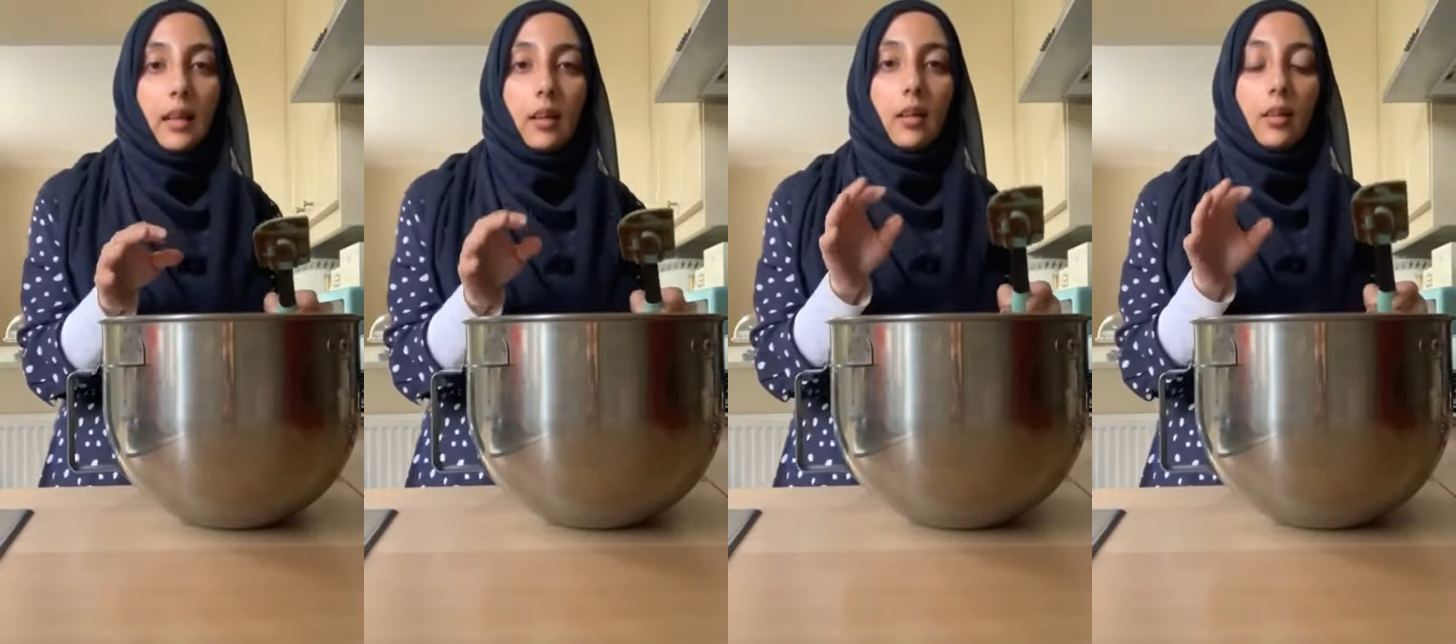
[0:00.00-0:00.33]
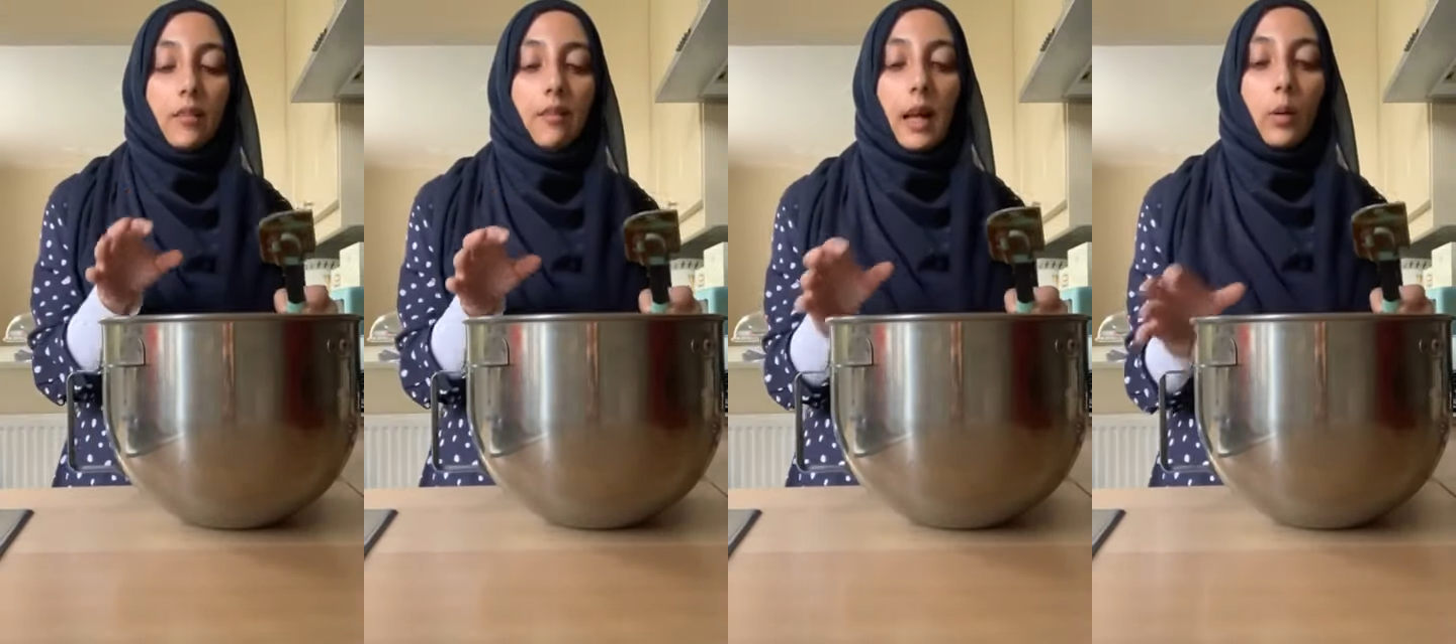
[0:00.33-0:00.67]
the
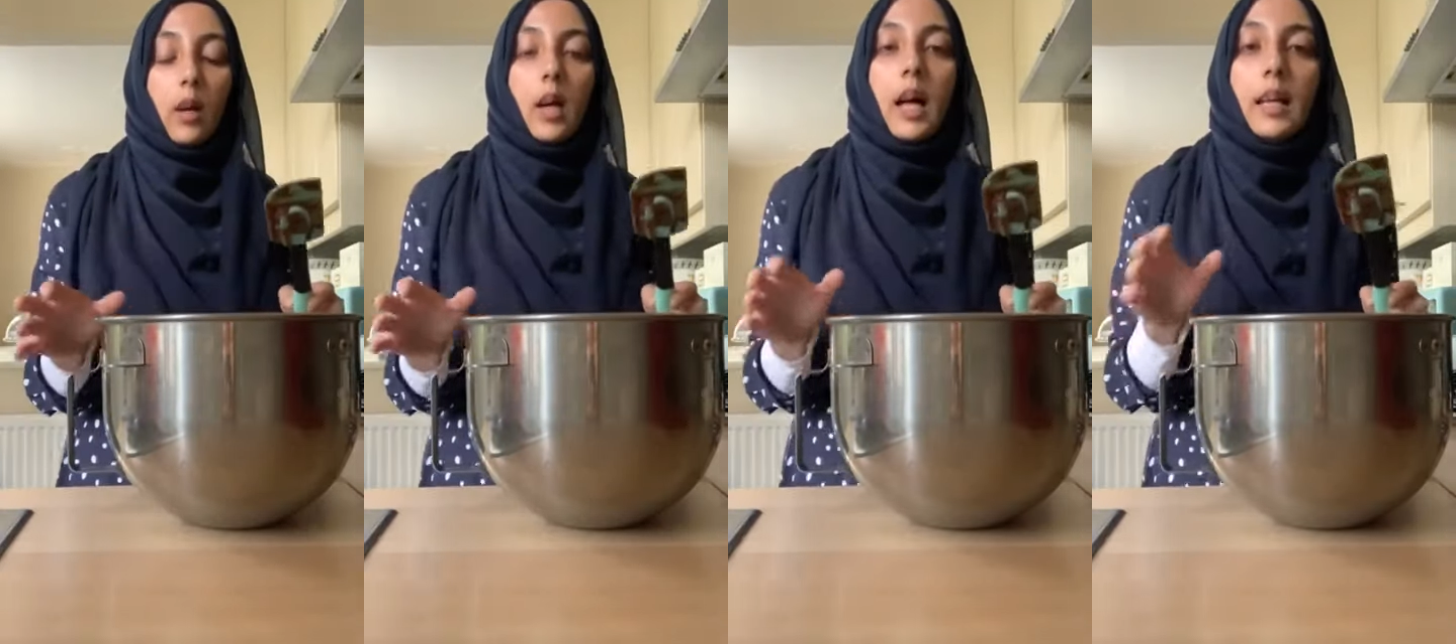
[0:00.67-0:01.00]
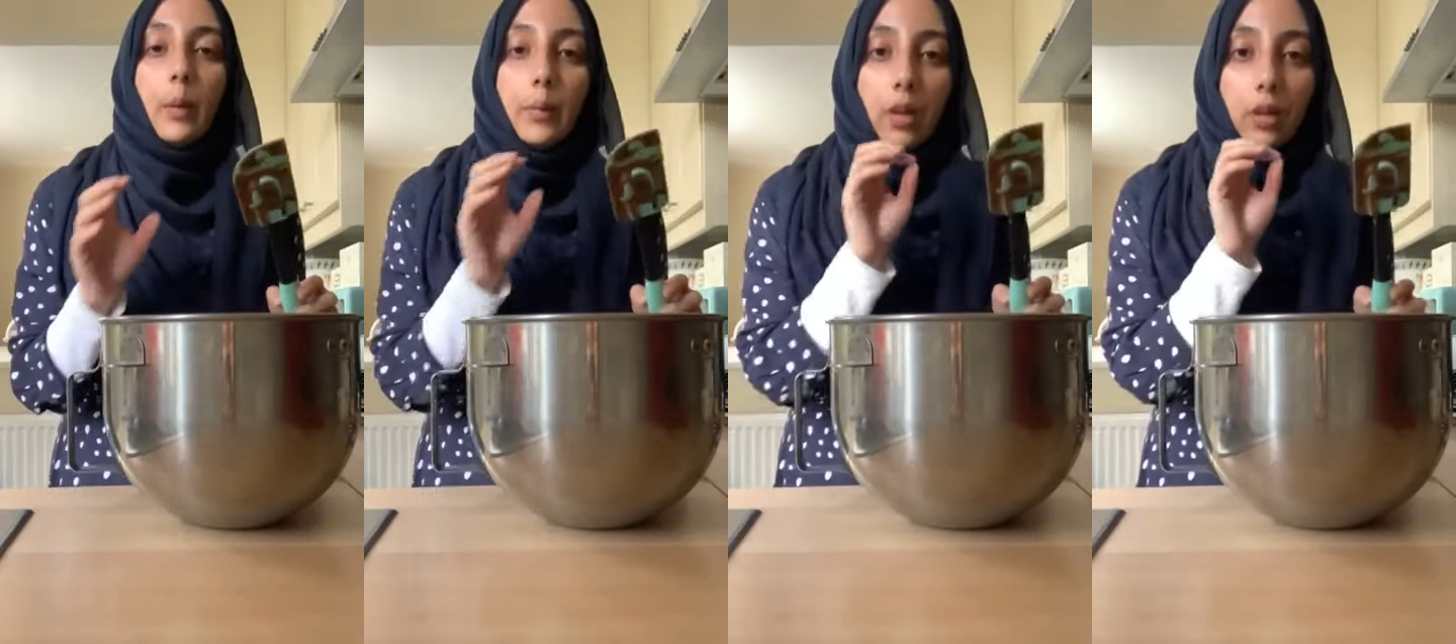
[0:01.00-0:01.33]
flour. Now
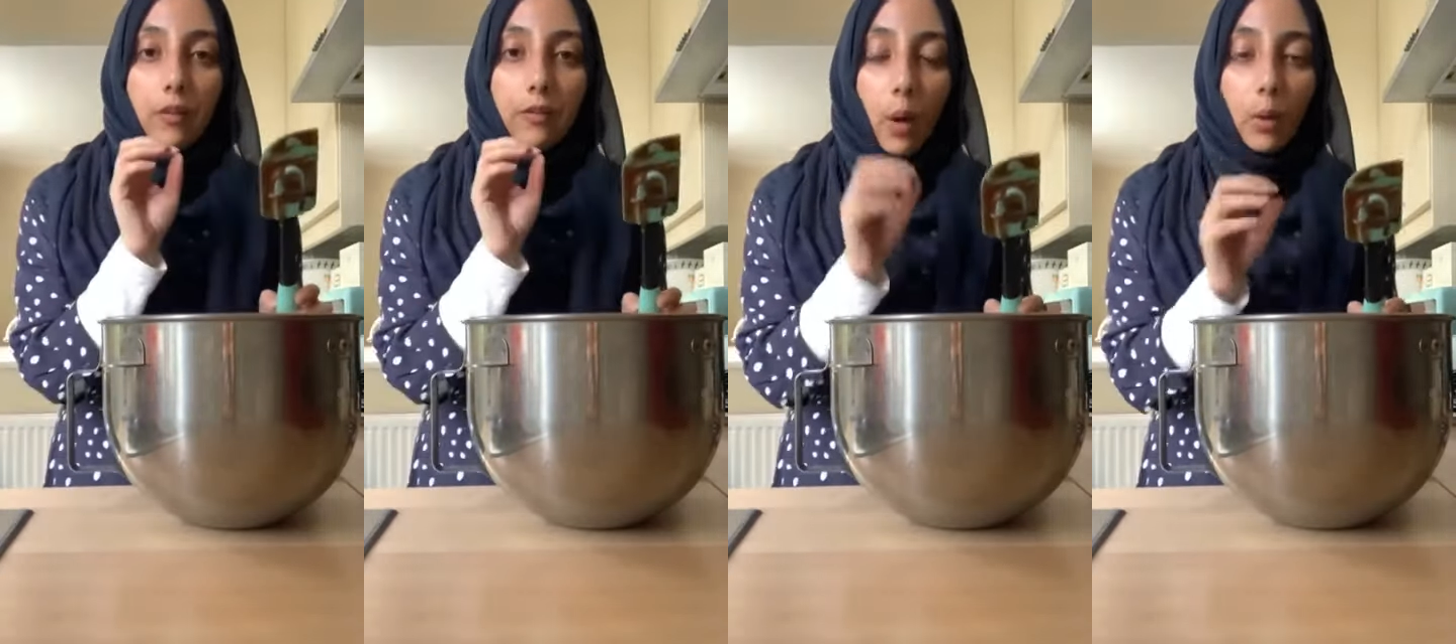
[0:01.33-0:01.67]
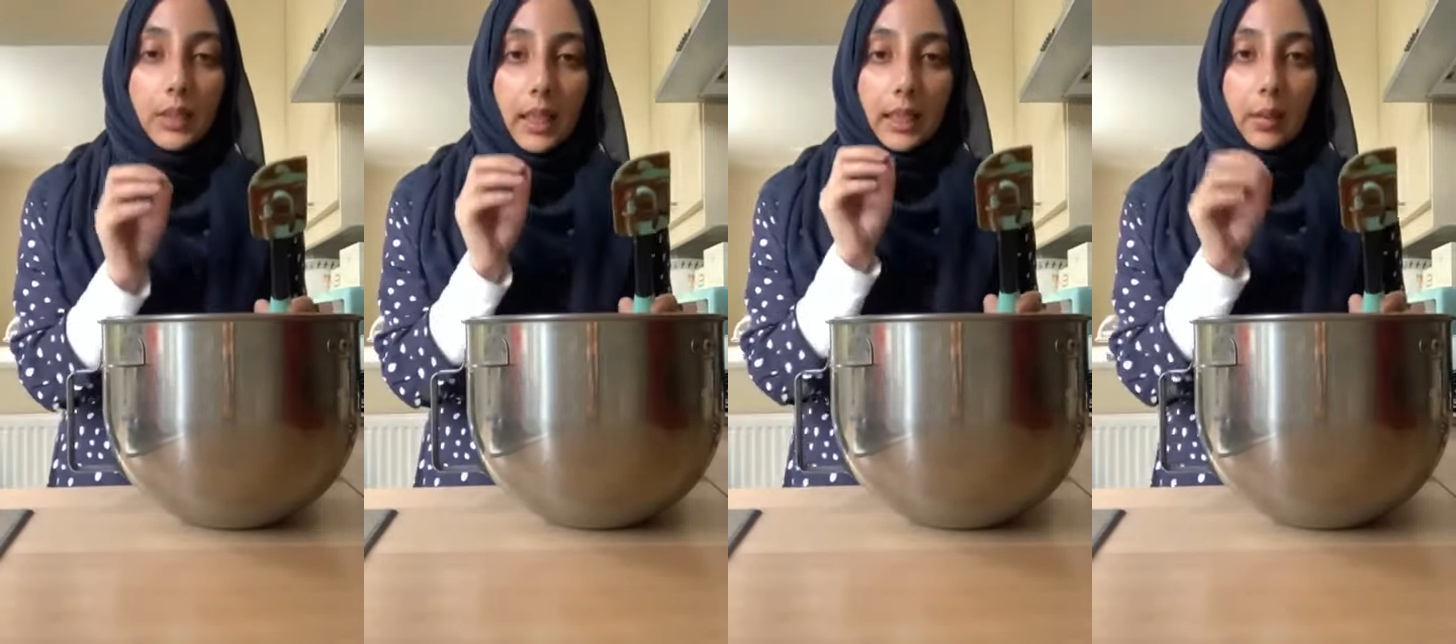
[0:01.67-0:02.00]
we're not going to fold
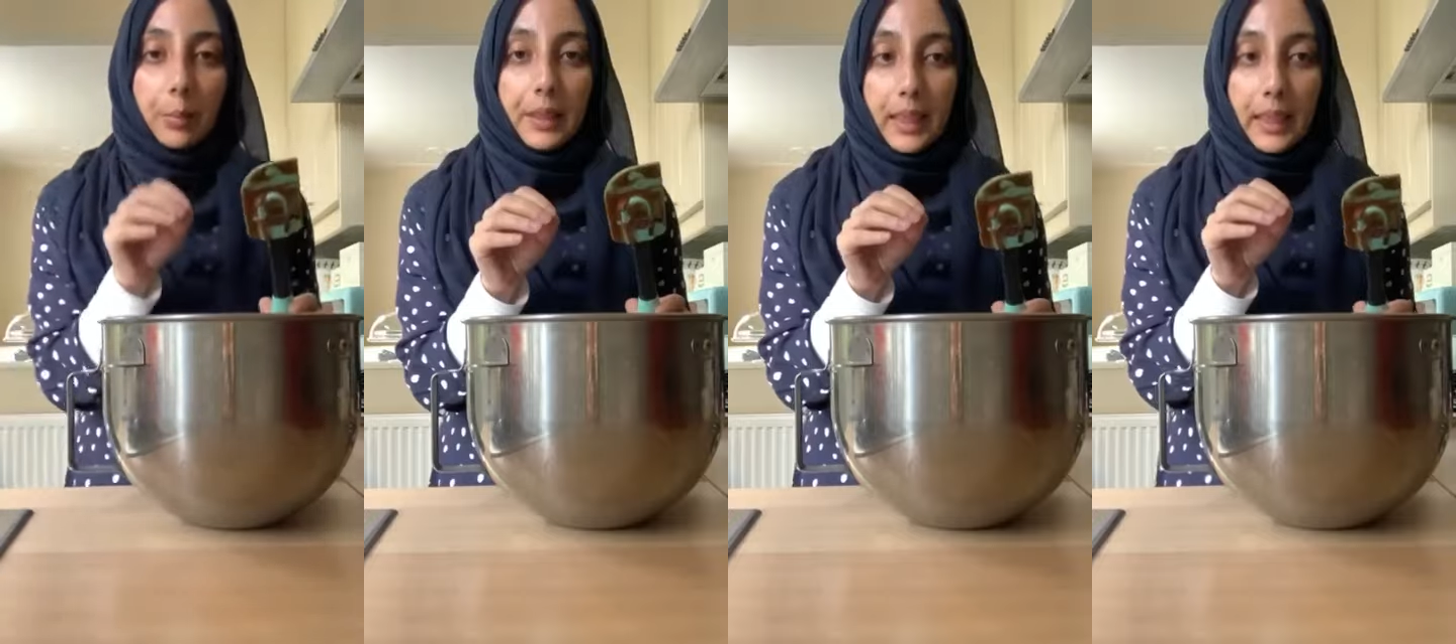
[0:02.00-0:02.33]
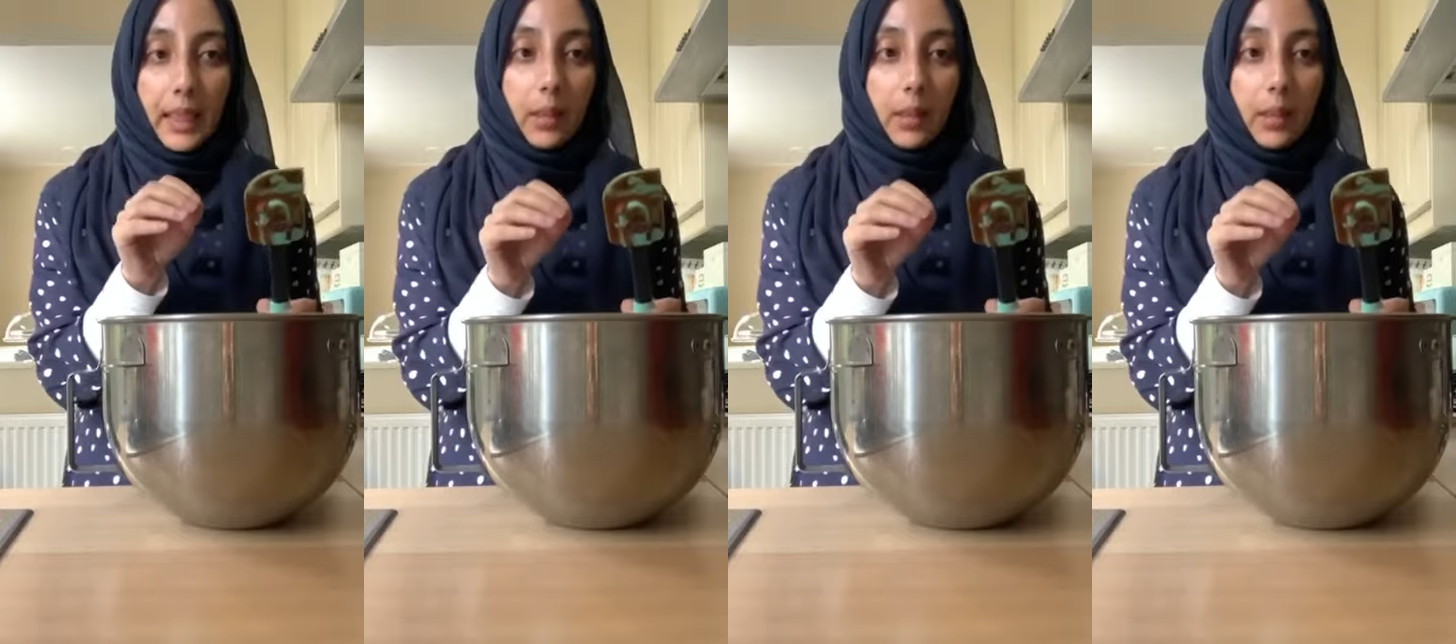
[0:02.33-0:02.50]
it in completely